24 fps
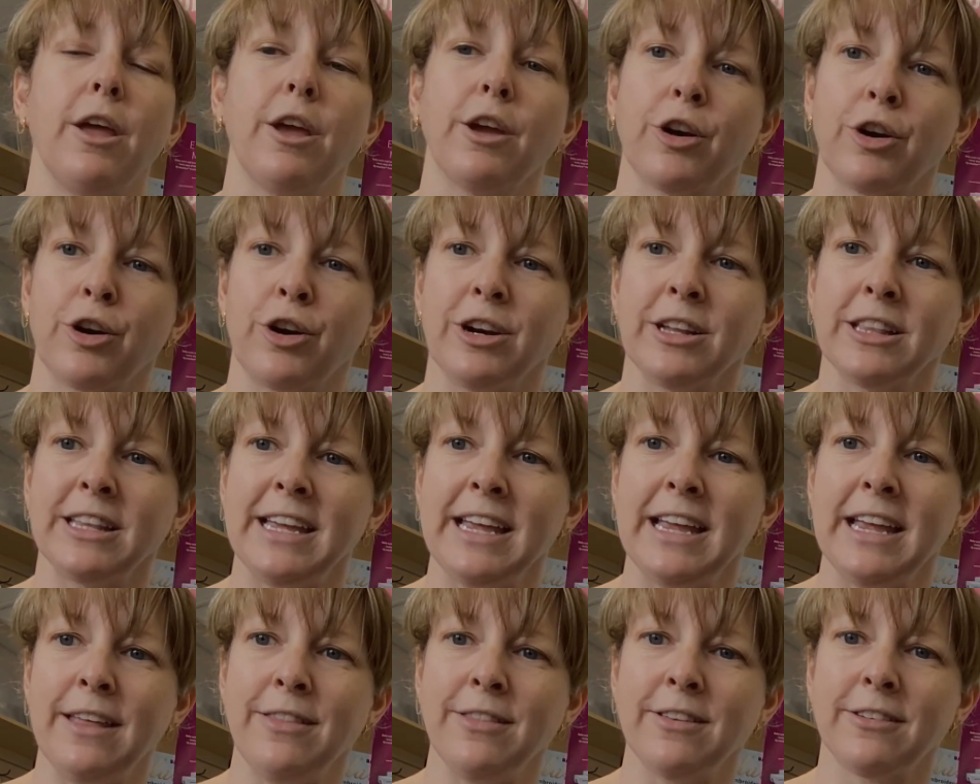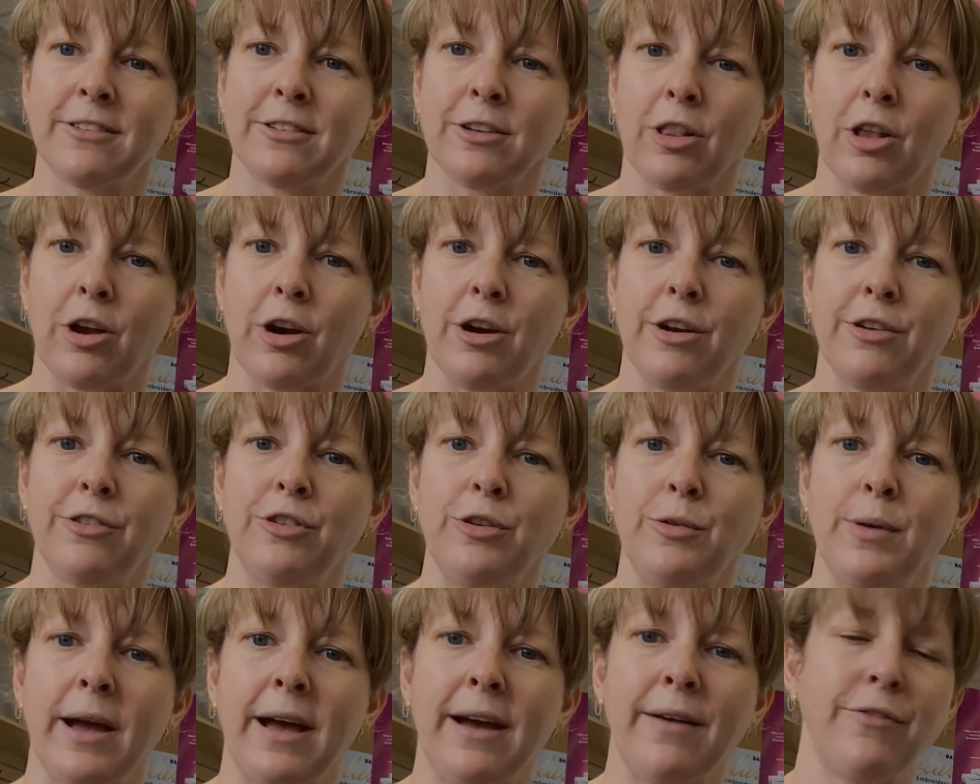Currently in the Solaris,
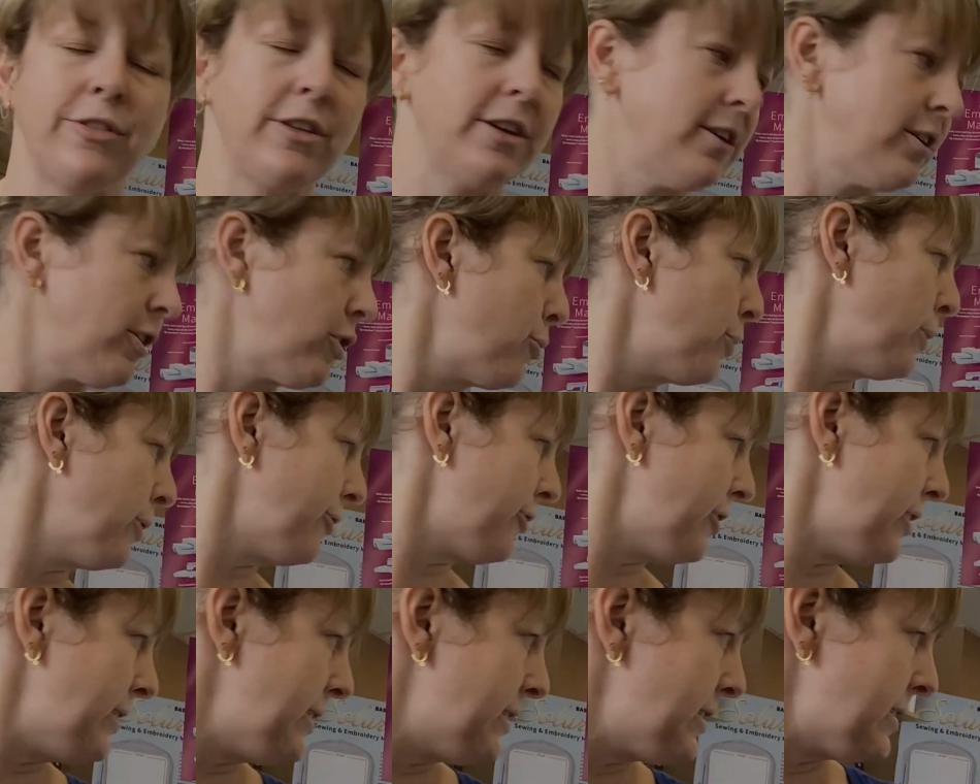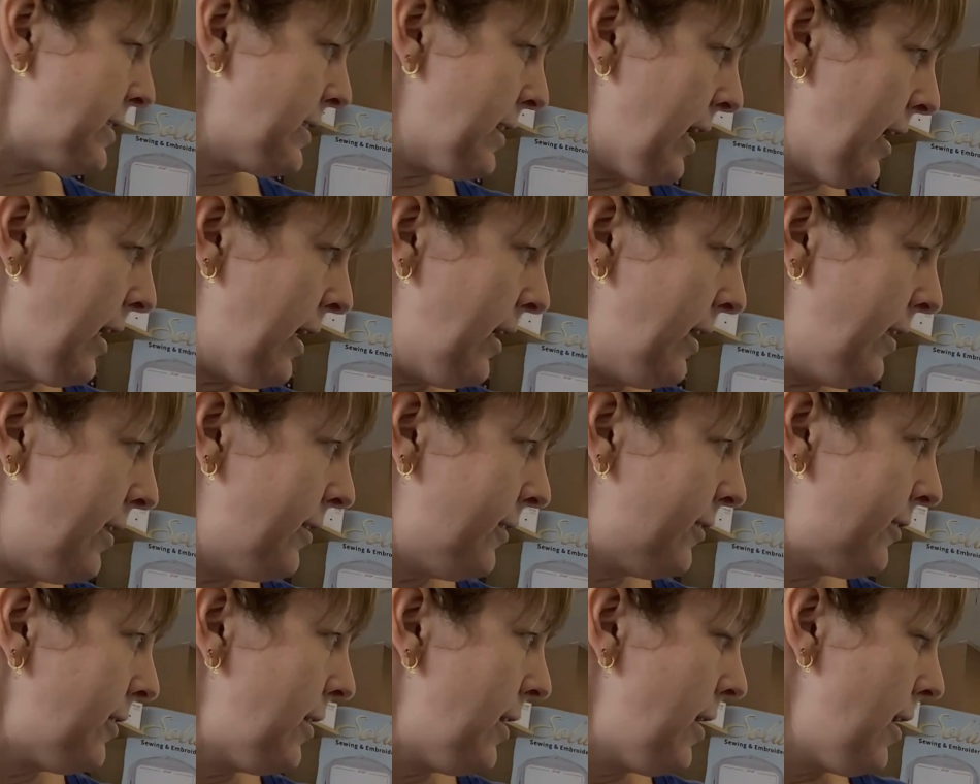you have the quilting
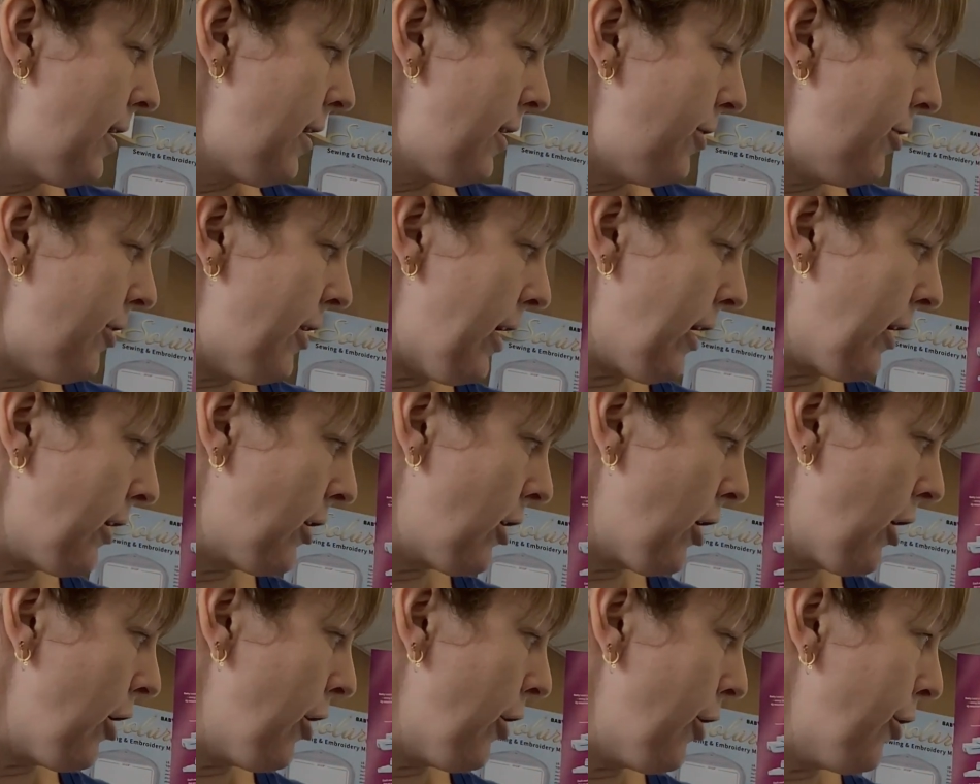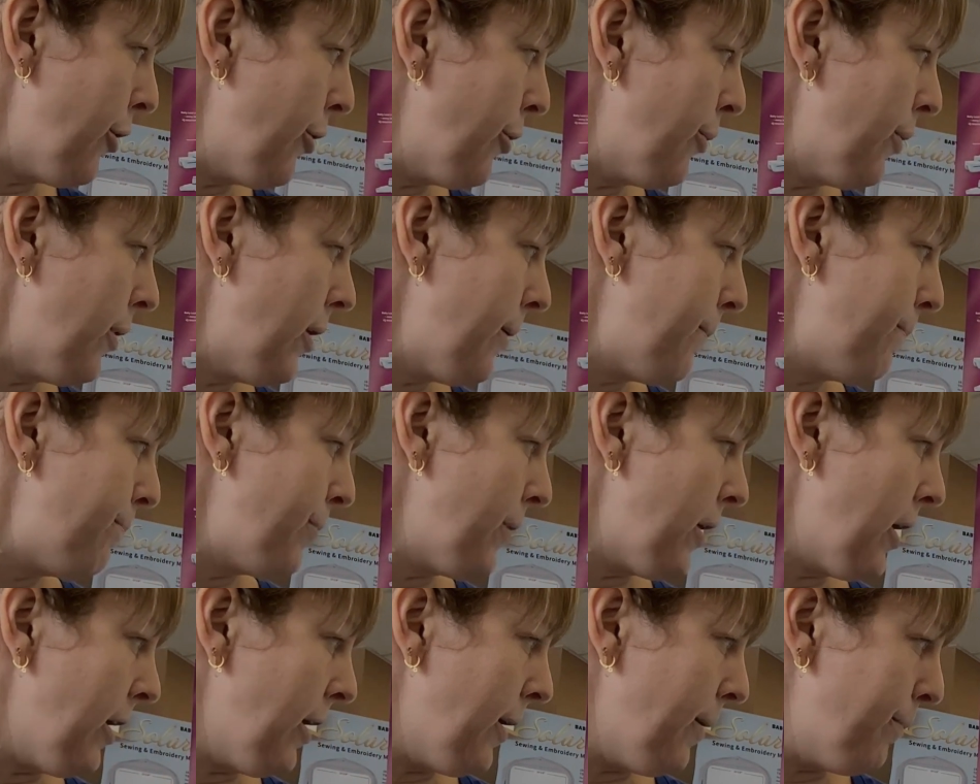designs that go
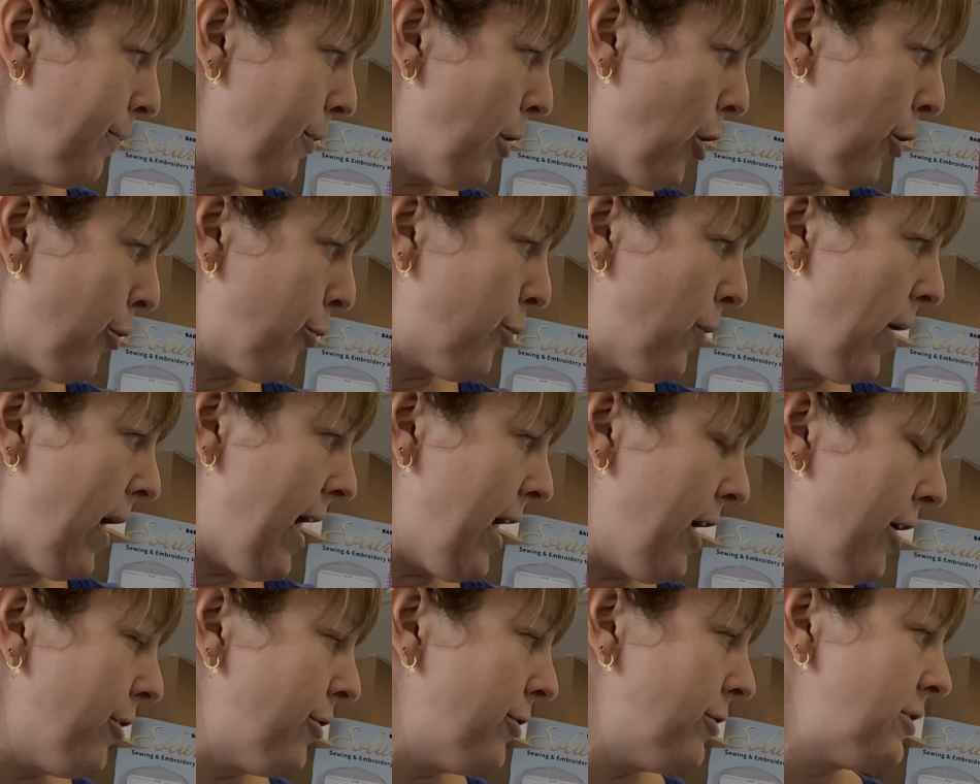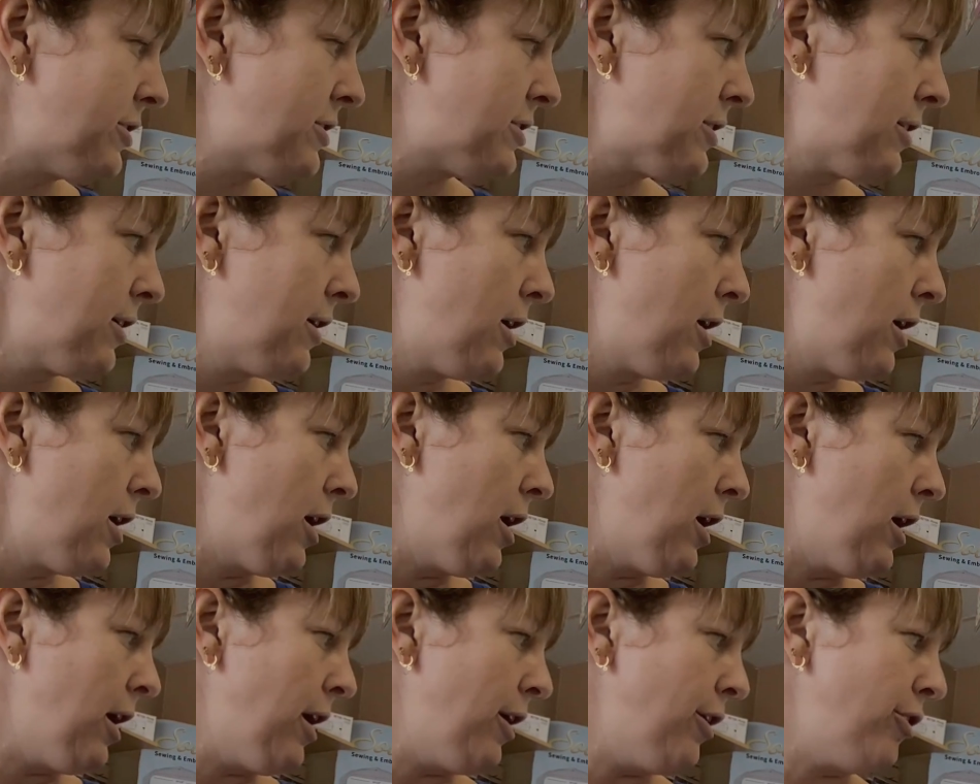um, around
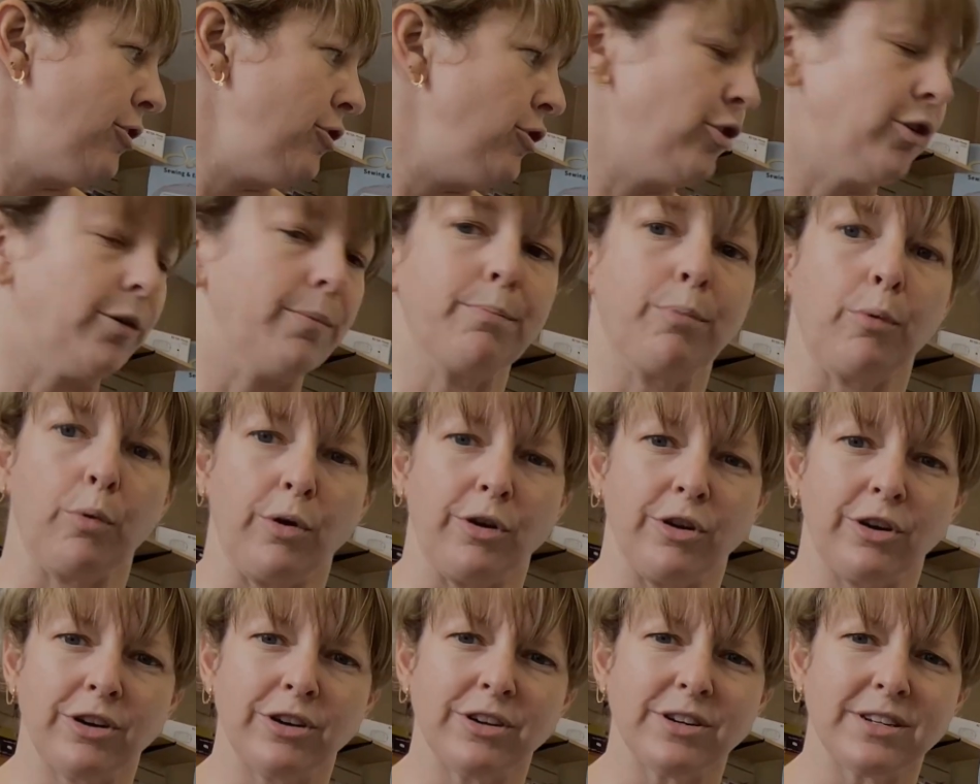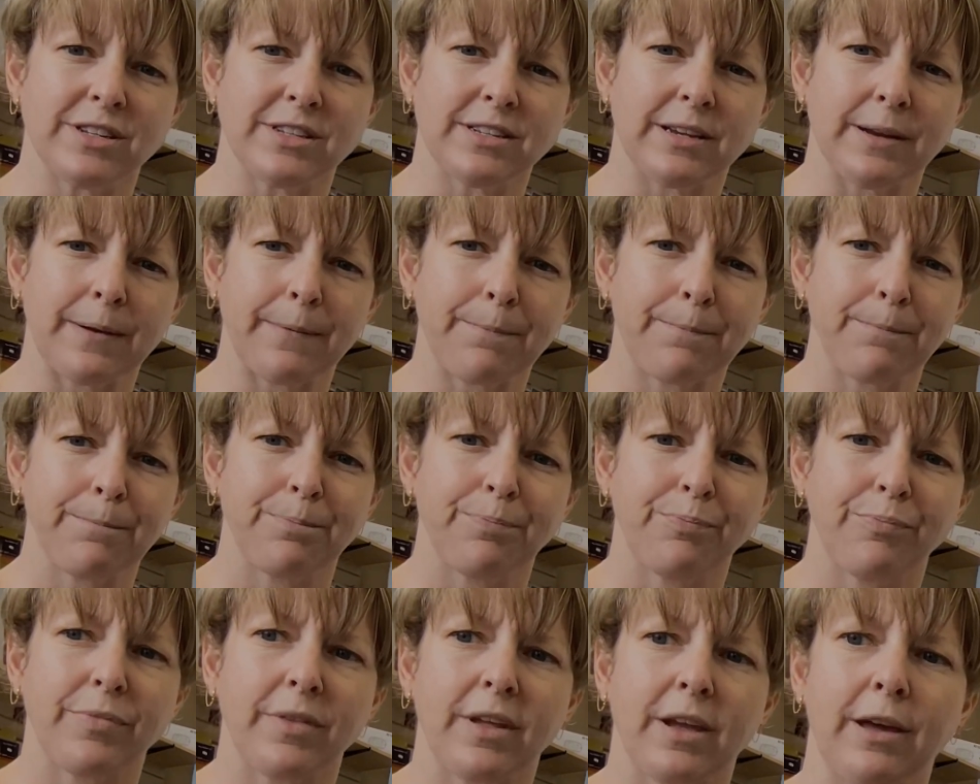uh, your borders.
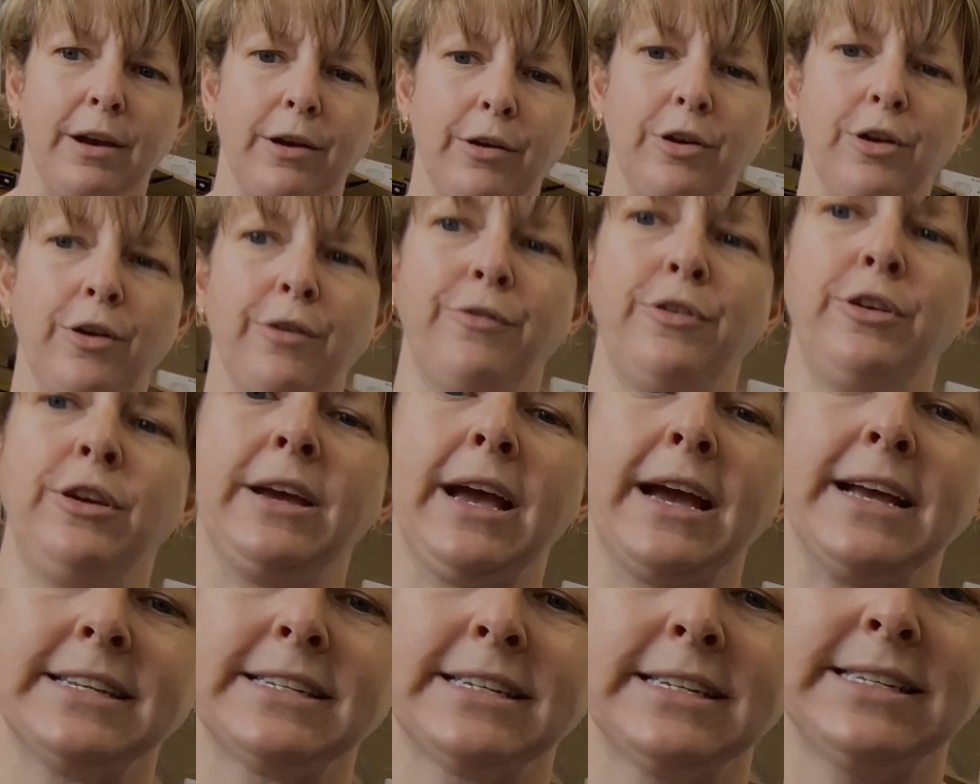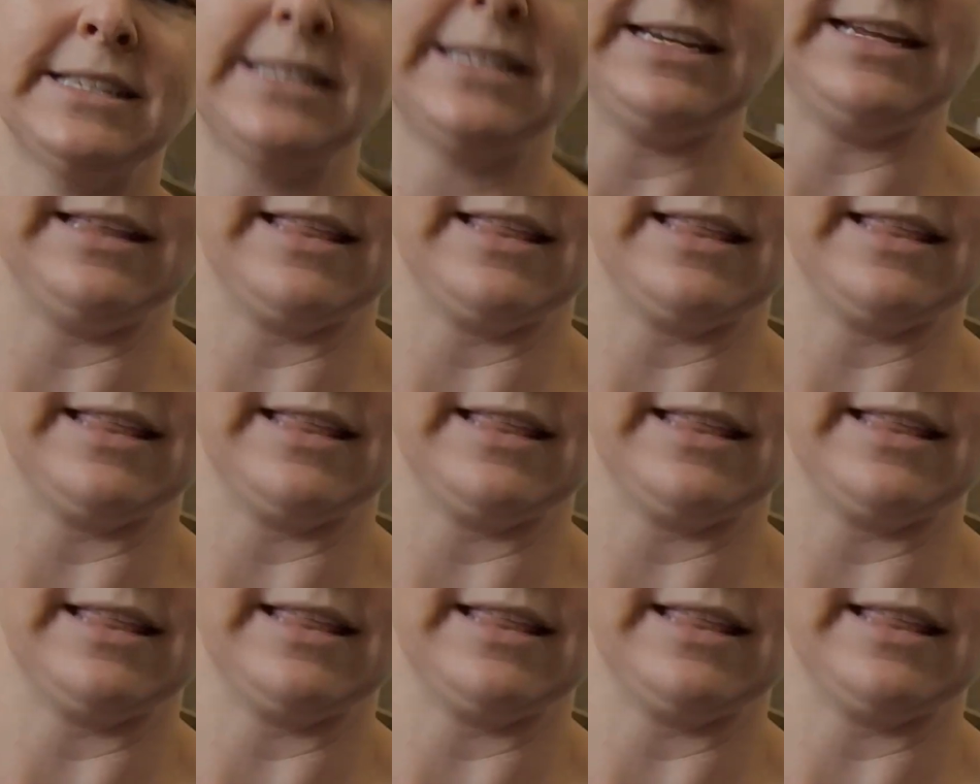I don't know if you guys can see